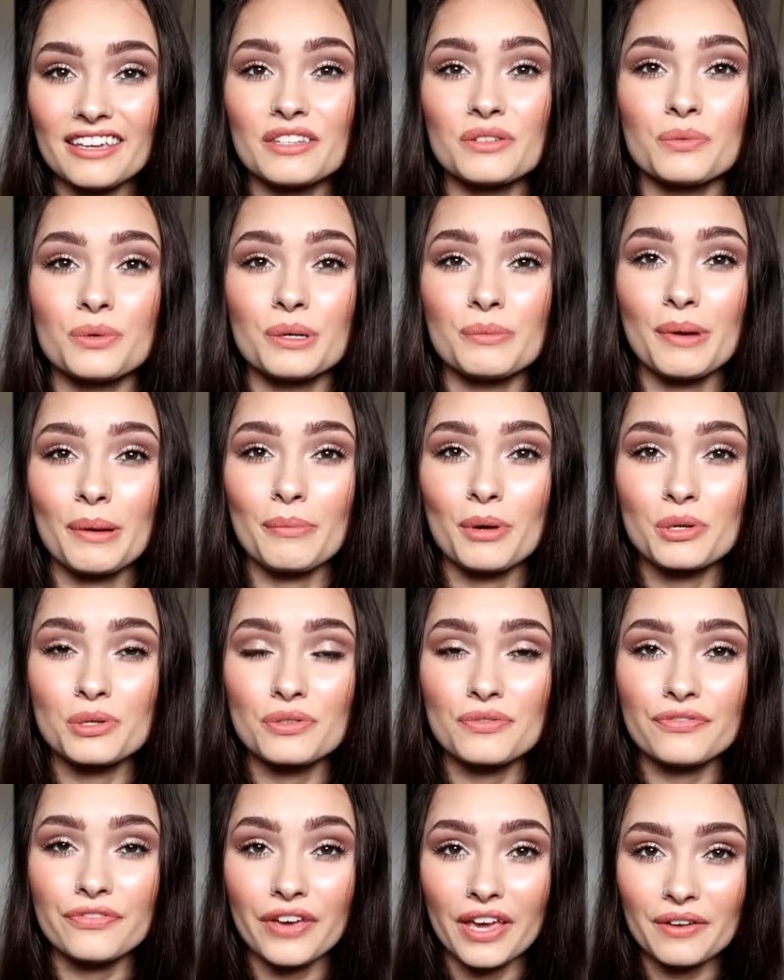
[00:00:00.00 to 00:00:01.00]
is one of my
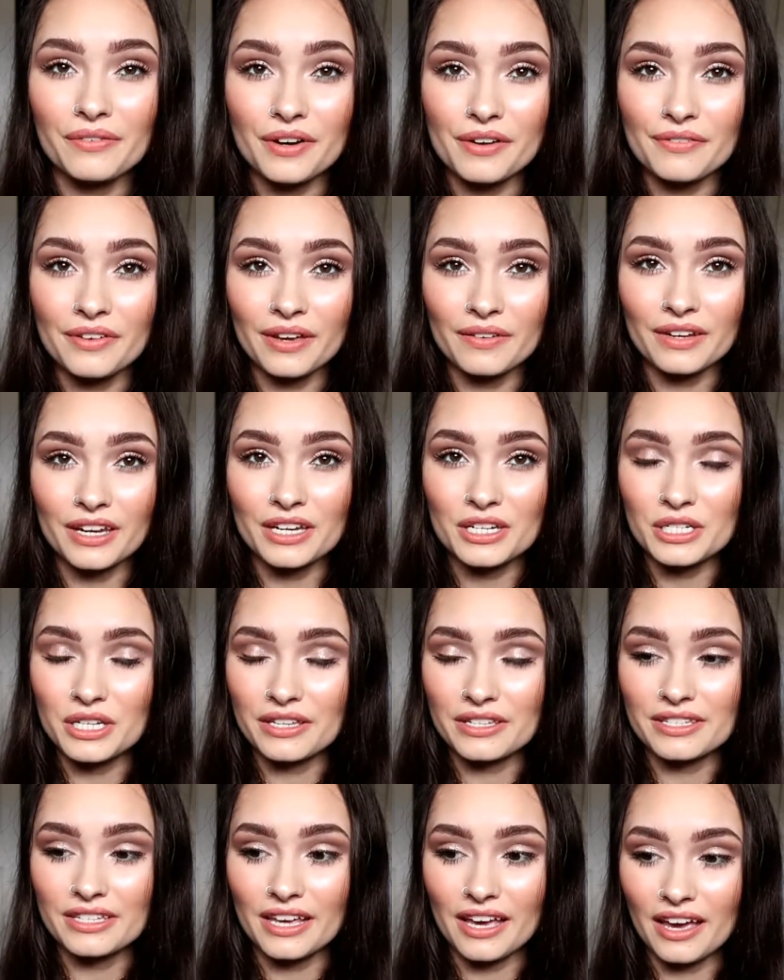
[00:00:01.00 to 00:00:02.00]
most favorite
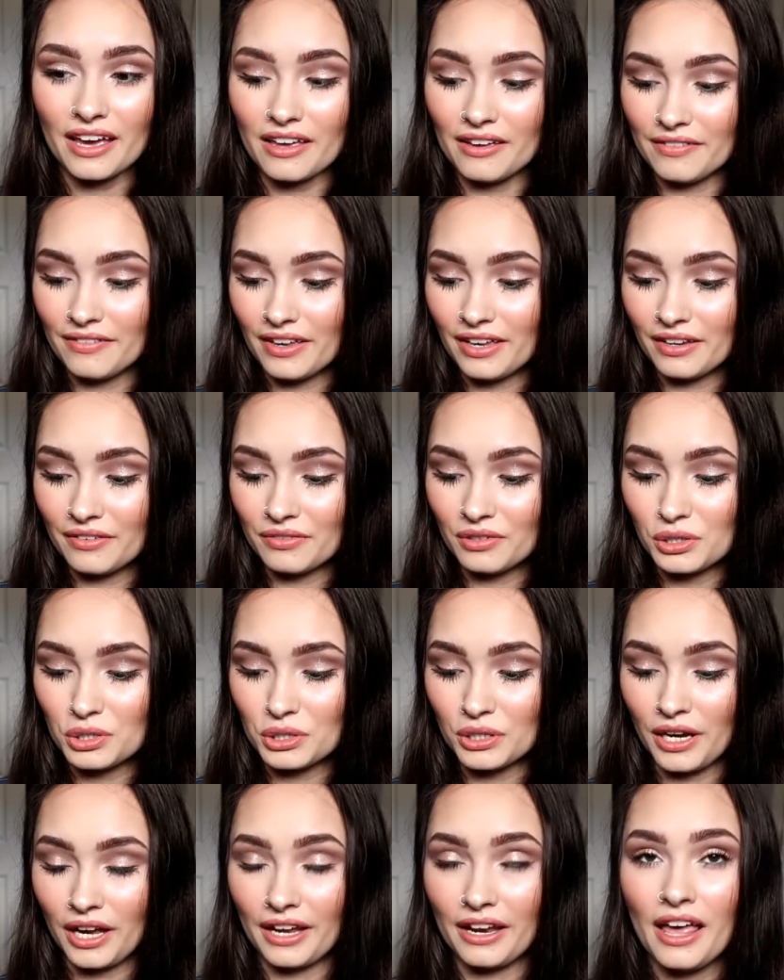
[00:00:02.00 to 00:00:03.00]
foundations that I have ever
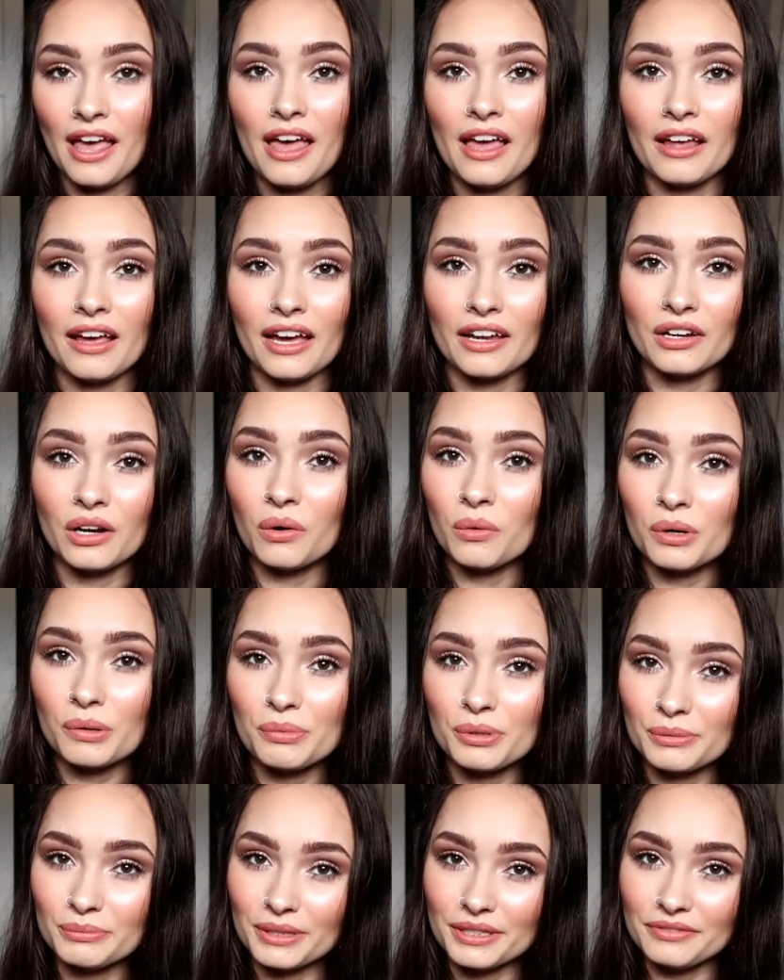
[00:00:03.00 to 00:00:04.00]
tried. I don't want to
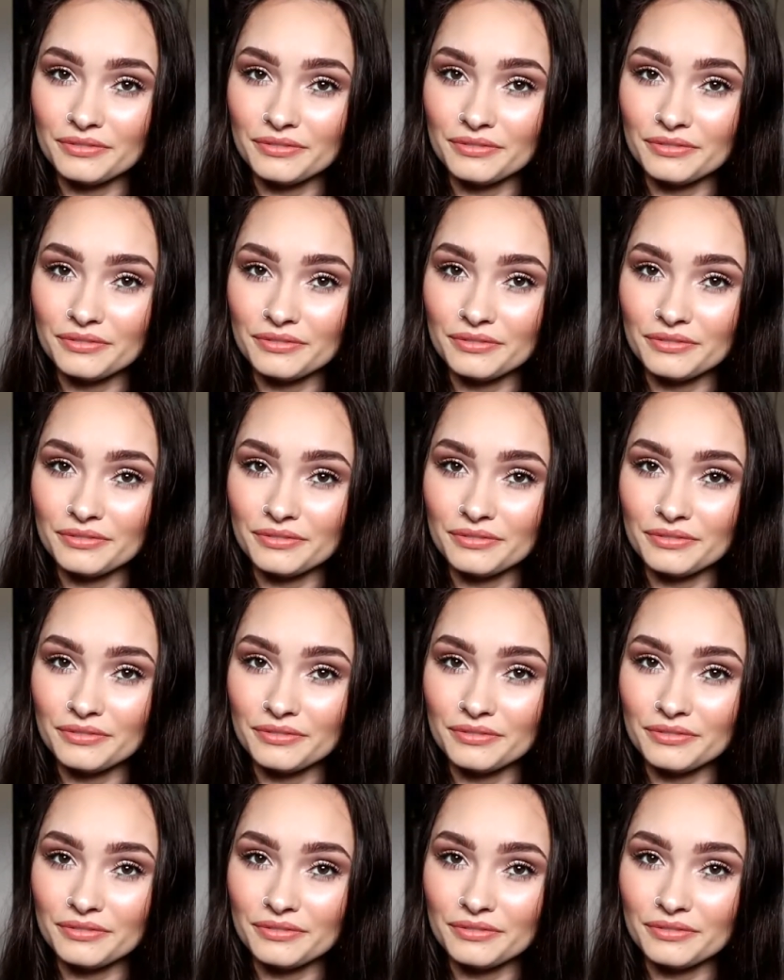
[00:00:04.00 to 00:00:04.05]
put my